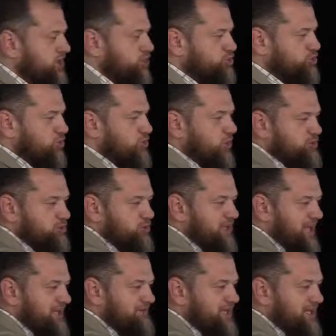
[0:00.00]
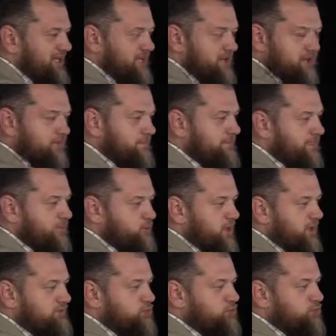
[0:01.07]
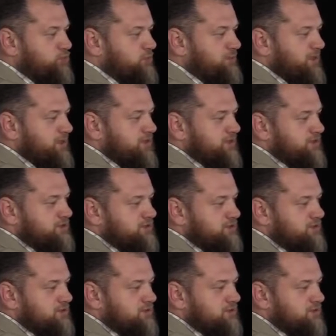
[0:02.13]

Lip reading: So what we have here, we have 2 billion